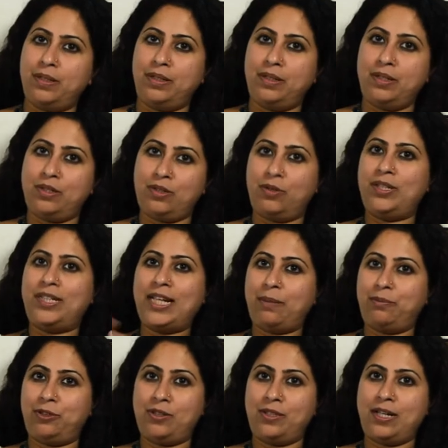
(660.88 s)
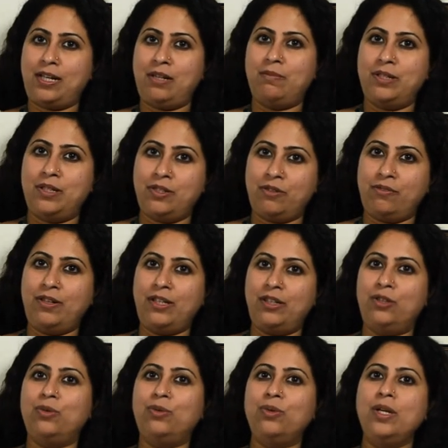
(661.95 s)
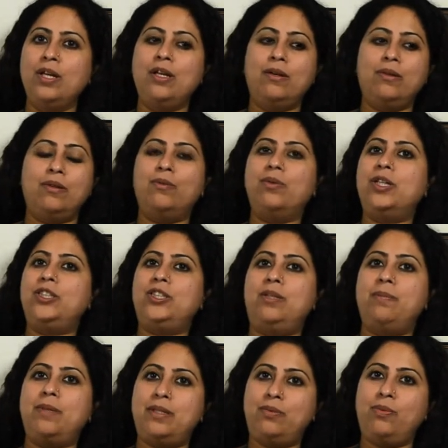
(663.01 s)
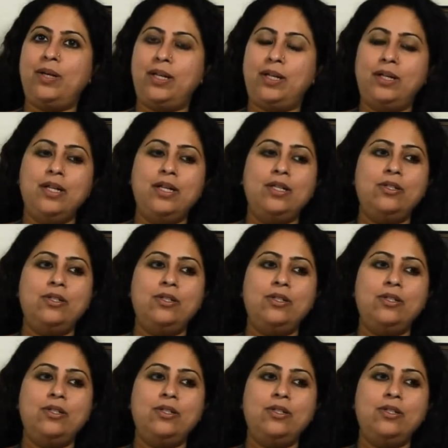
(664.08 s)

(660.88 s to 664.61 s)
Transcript: in this, so it captures elements of Hindu worship as well.